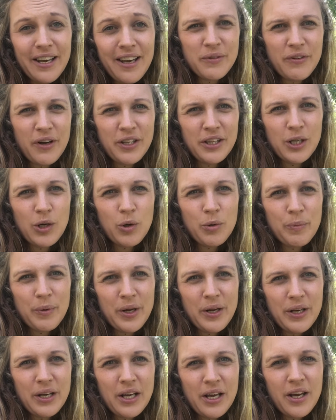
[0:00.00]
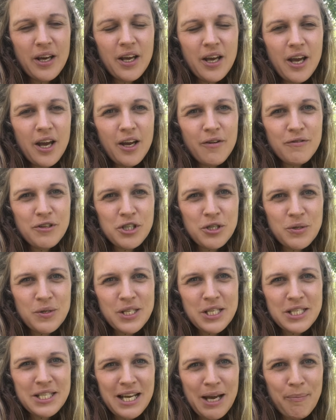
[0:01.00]
Find the log burner
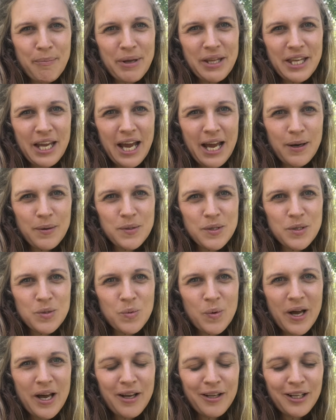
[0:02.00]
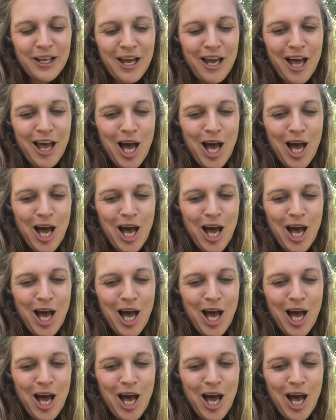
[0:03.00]
reduces damp in the house as well.